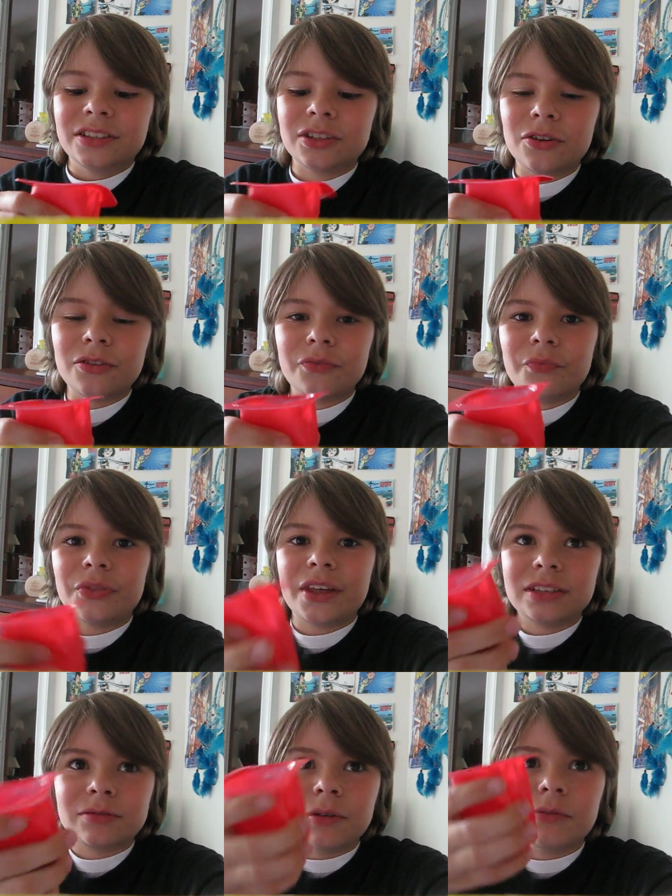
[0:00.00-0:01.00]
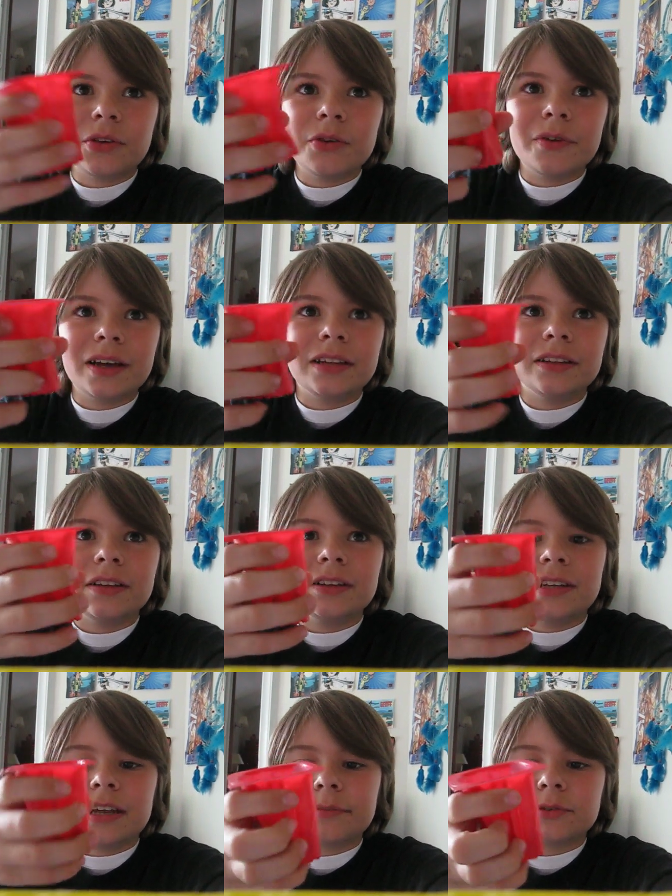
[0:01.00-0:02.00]
so that's a review on the
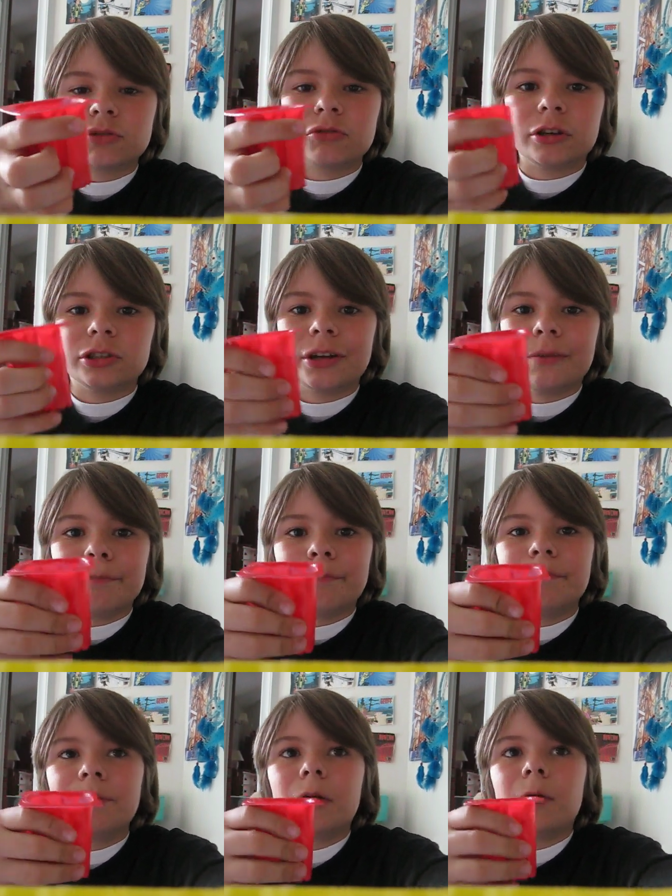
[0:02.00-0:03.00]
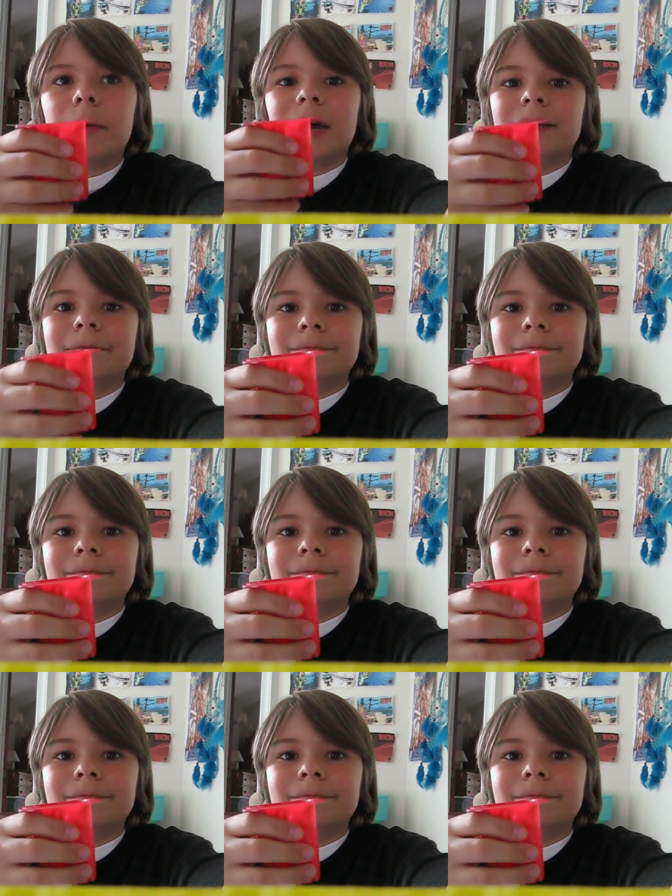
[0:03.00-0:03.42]
Danimals Crush. Goodbye.